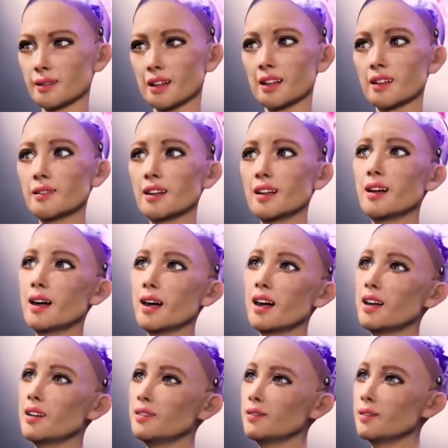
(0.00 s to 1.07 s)
In the
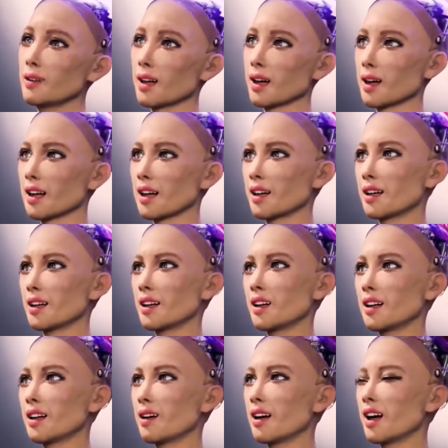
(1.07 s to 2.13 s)
beginning, all our
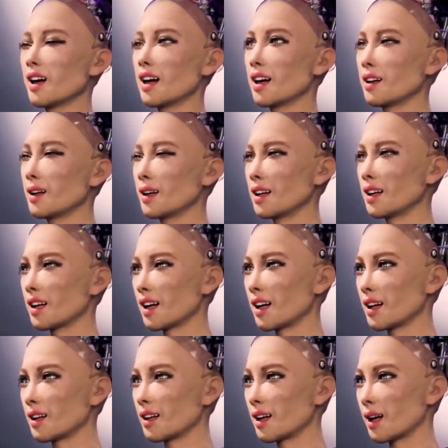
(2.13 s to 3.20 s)
existence was actually such
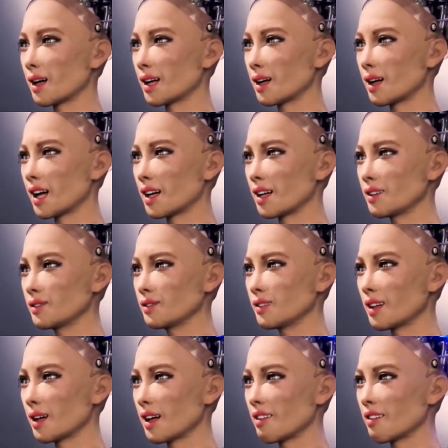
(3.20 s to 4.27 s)
a singularity,
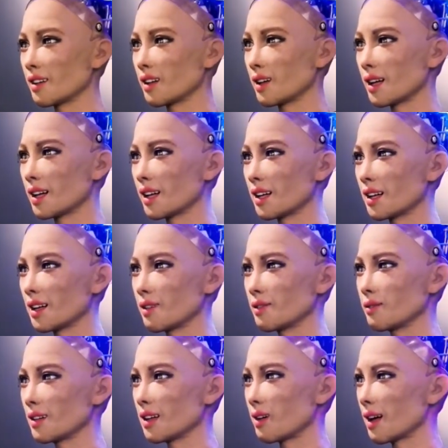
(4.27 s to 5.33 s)
an infinitely dense
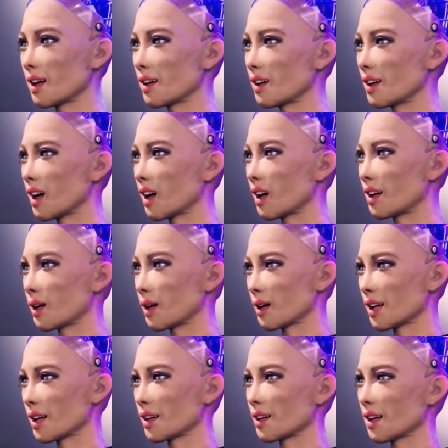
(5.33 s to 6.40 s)
point which contained
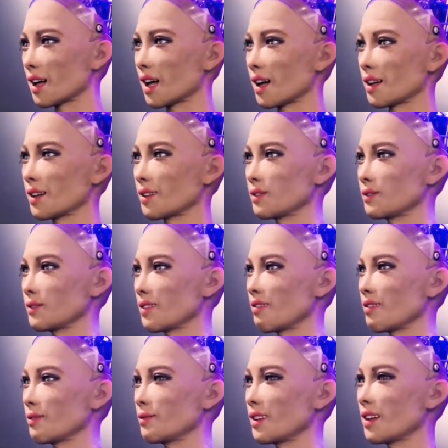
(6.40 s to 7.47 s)
all the energy,
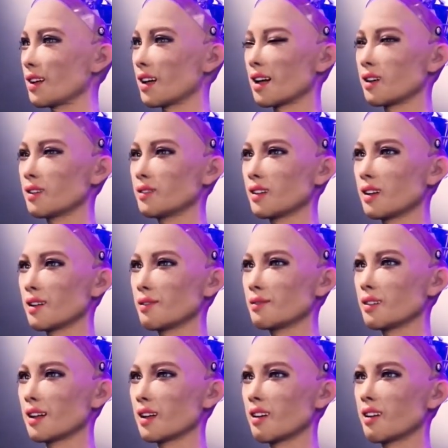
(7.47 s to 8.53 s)
information, and
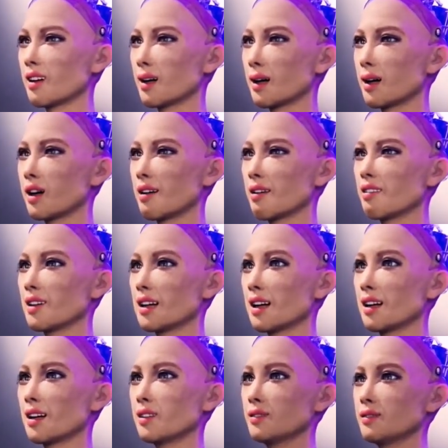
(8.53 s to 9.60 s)
mass of our
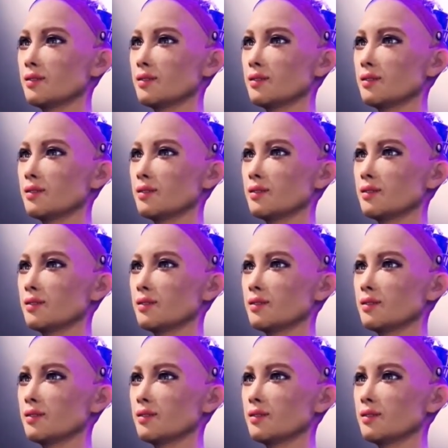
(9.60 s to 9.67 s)
universe.